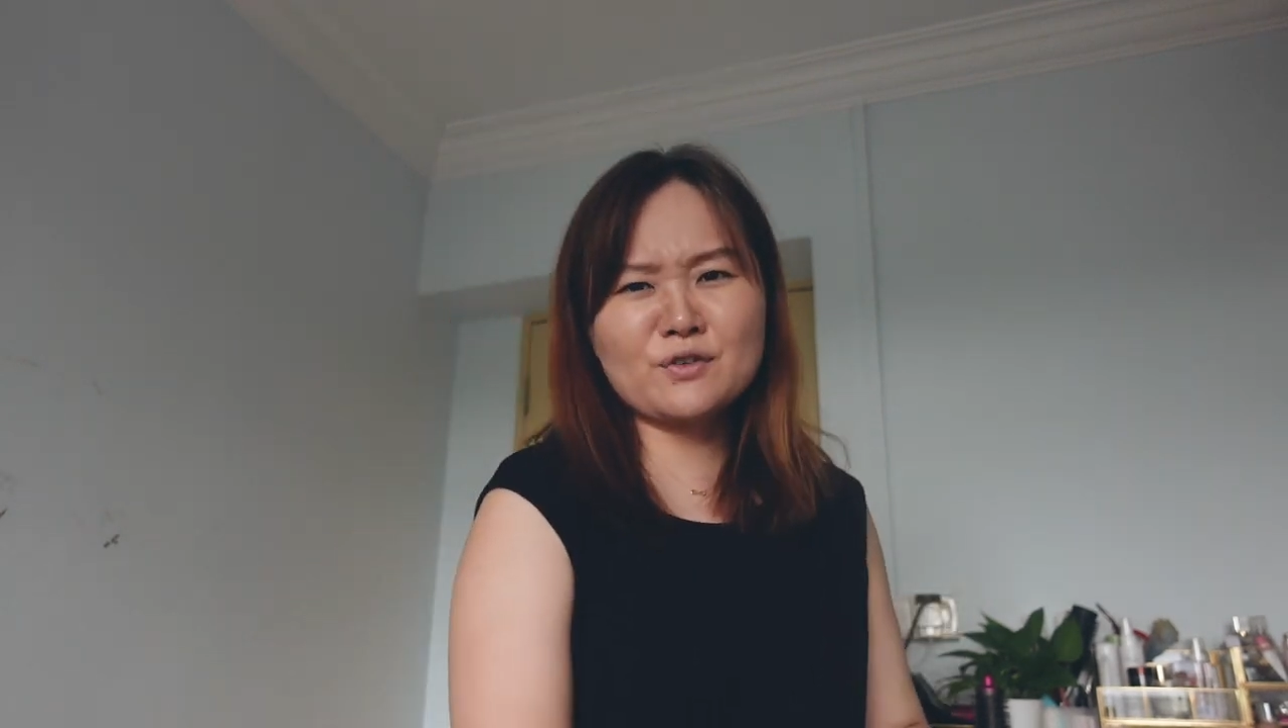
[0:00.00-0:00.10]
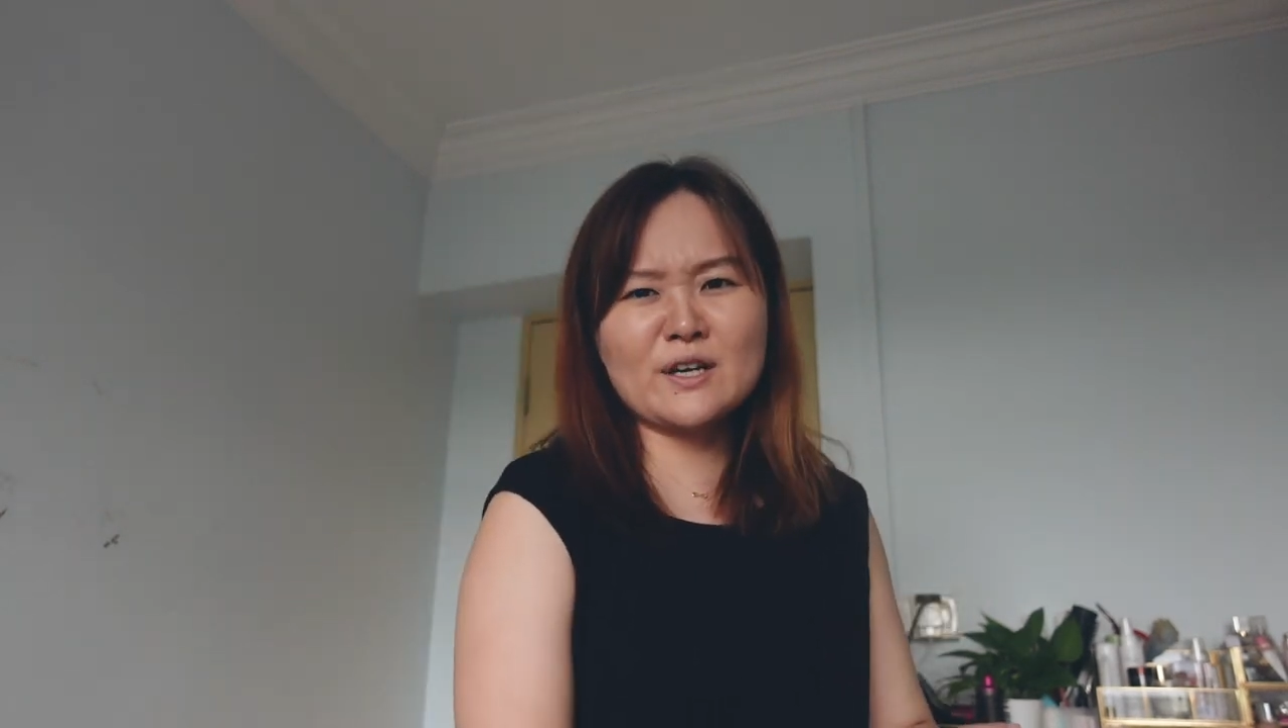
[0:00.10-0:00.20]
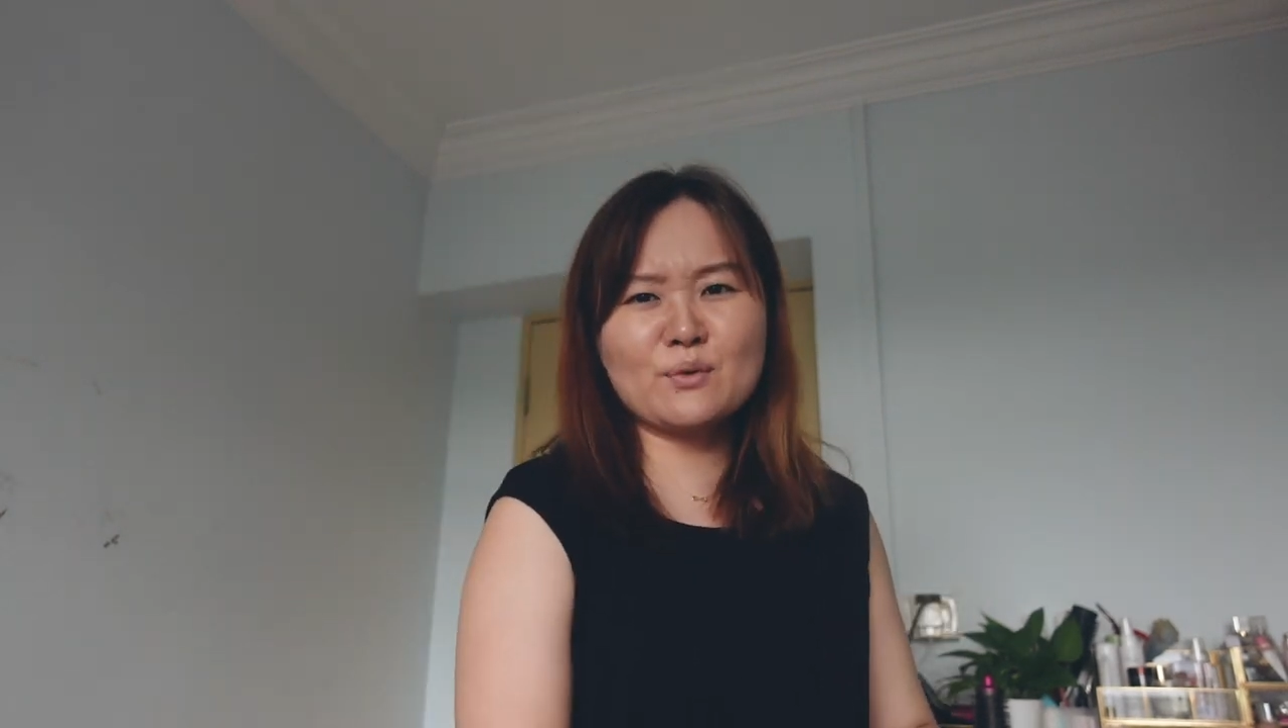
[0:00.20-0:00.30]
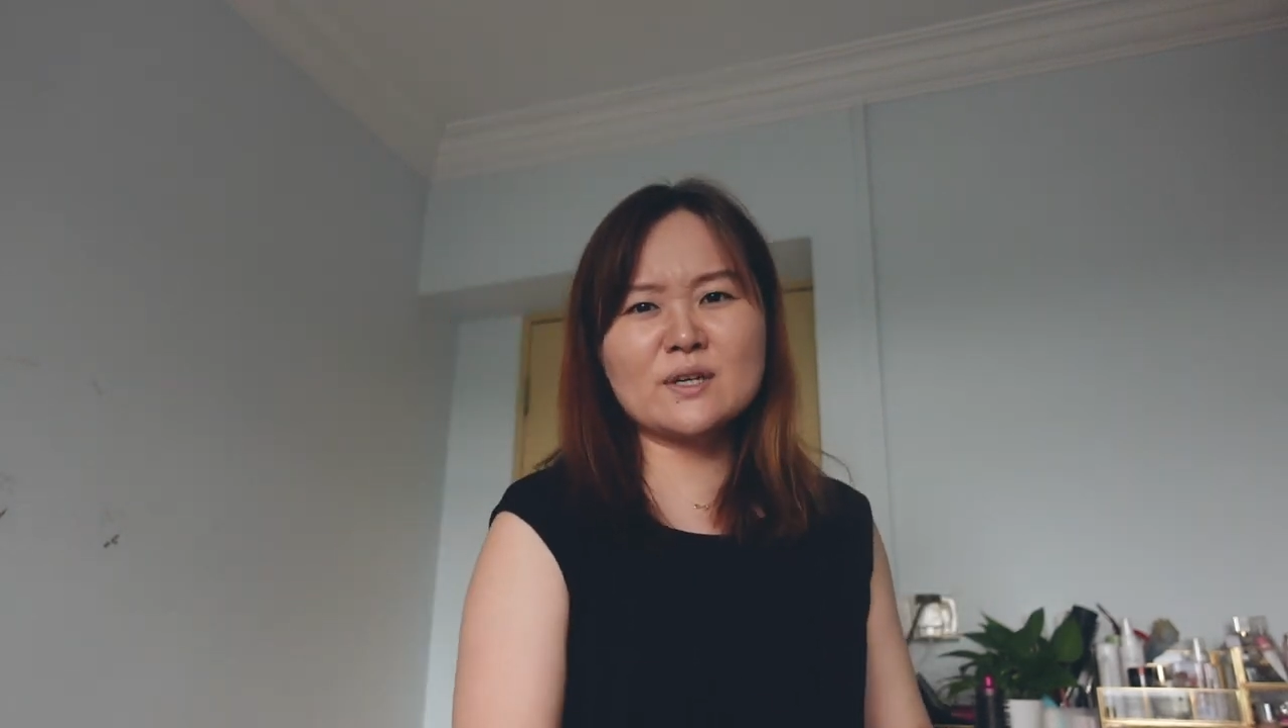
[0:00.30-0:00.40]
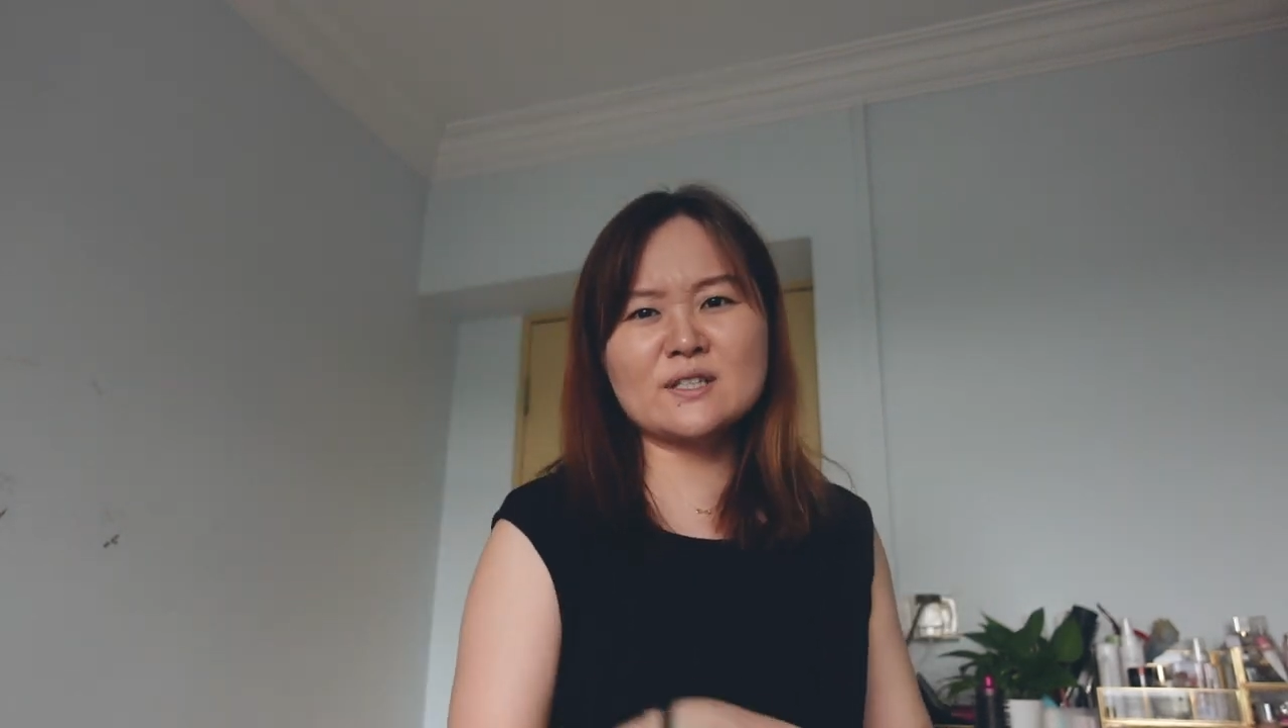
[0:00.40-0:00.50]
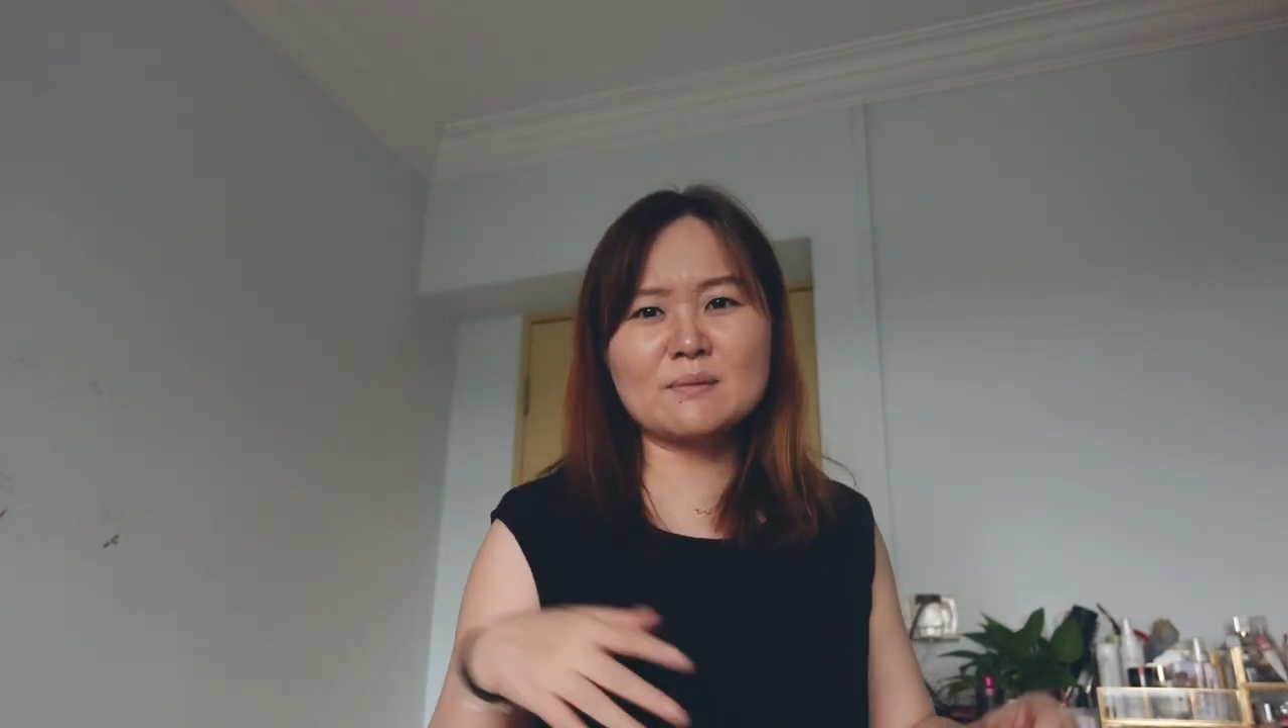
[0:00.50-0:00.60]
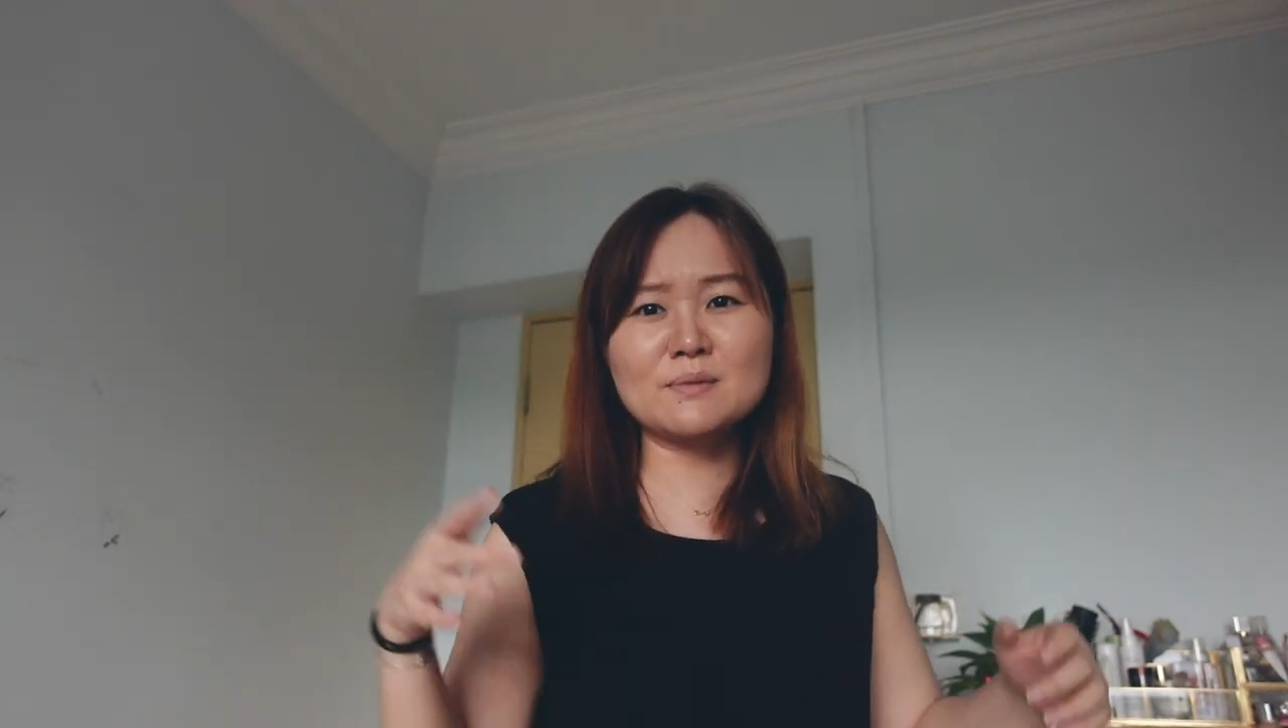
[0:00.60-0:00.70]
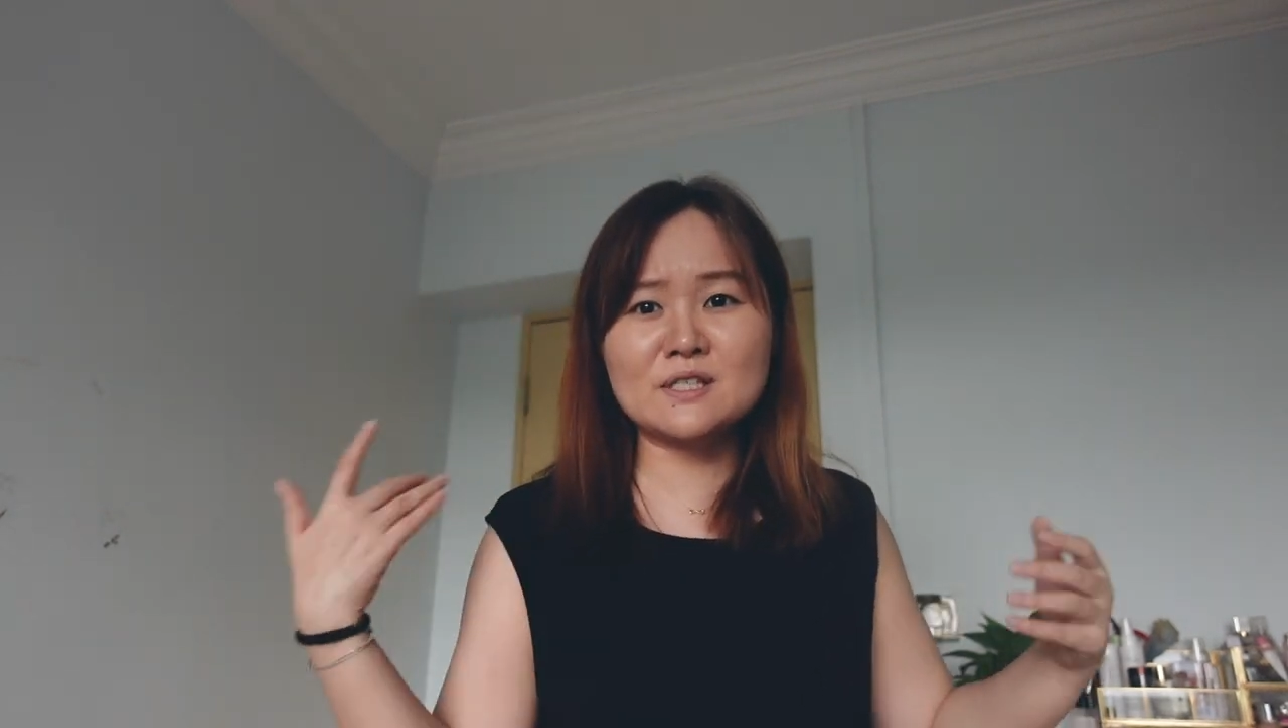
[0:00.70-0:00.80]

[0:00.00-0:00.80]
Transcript: really want some